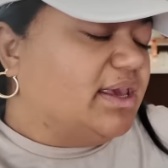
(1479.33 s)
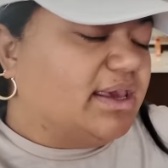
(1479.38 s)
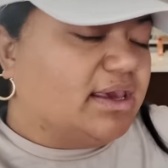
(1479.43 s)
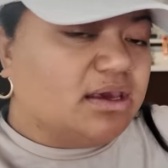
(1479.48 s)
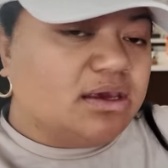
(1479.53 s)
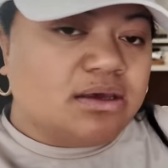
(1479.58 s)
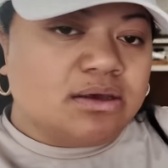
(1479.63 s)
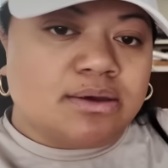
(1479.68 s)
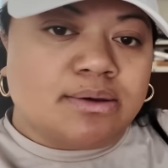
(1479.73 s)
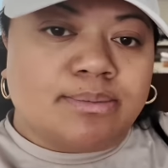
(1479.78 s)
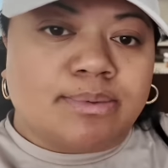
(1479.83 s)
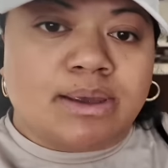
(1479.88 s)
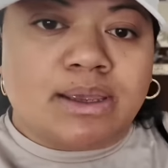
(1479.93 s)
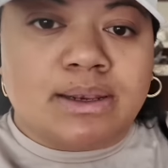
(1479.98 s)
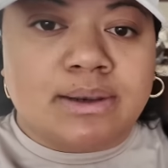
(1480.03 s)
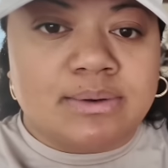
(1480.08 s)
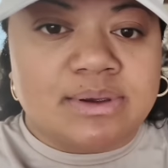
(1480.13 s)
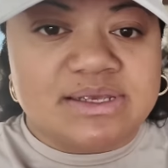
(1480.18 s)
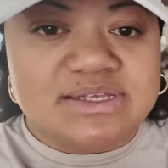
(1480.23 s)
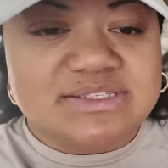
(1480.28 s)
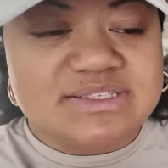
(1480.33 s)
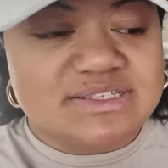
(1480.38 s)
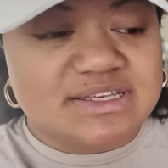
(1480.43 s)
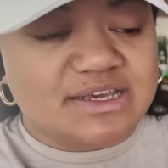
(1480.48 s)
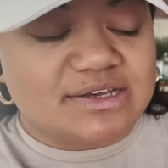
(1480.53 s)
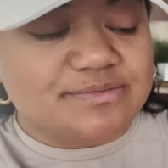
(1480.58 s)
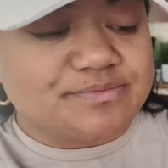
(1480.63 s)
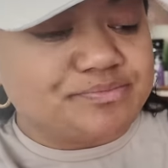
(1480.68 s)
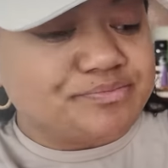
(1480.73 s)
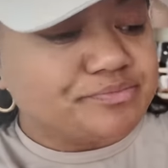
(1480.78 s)
Eh, but anyways,
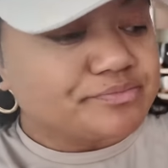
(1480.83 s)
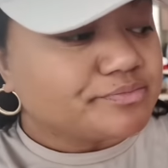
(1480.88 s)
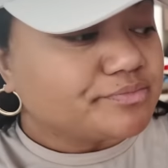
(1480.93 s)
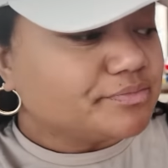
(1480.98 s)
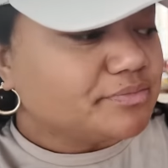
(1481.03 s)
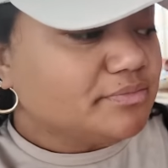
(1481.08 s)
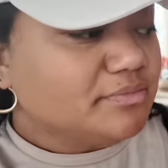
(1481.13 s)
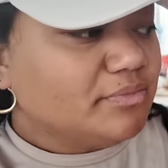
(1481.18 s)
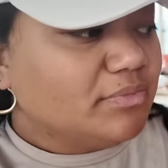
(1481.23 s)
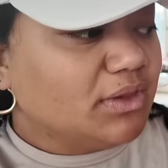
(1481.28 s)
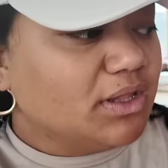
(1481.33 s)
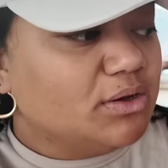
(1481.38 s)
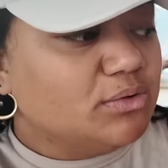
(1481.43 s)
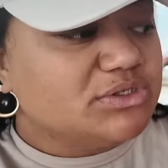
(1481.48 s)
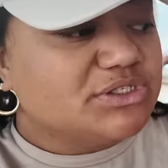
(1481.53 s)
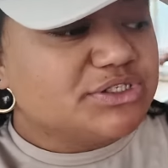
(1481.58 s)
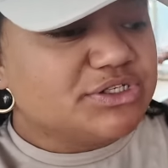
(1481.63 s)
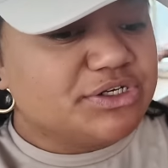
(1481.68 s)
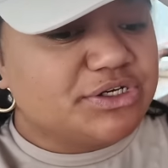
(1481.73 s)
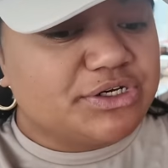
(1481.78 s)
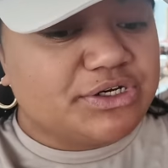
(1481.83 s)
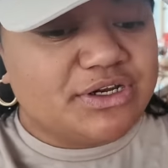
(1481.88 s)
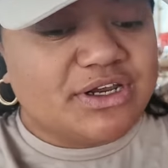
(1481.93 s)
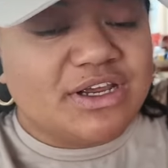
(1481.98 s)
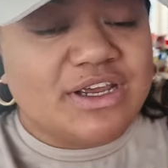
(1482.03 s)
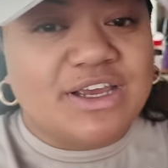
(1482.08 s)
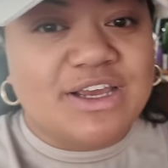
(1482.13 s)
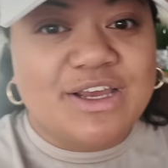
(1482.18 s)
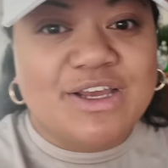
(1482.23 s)
yeah. So